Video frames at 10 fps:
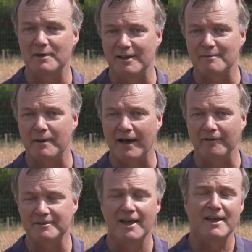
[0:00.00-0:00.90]
million
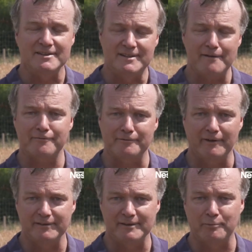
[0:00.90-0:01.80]

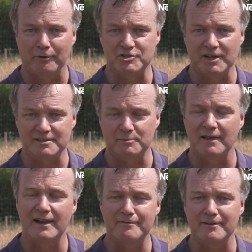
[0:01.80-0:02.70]
DEFRA-funded project with
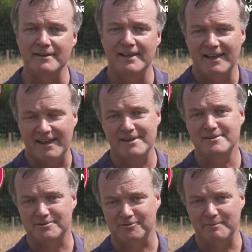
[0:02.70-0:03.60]
11
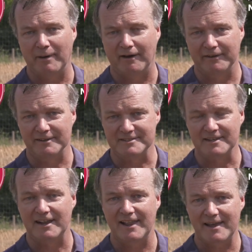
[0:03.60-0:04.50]
industry partners
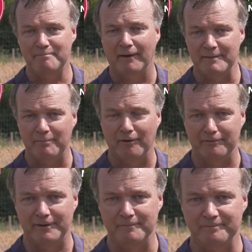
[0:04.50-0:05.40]
led by
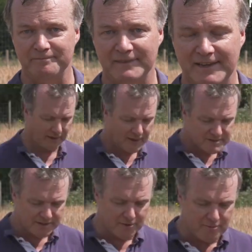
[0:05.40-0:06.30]
Boffin.
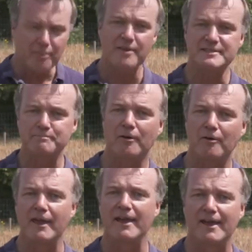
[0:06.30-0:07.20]
So this
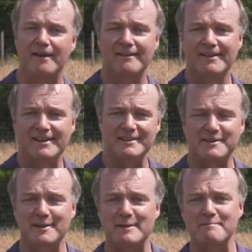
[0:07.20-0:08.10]
plot here is
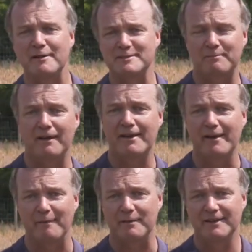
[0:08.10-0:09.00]
going to be multiplied up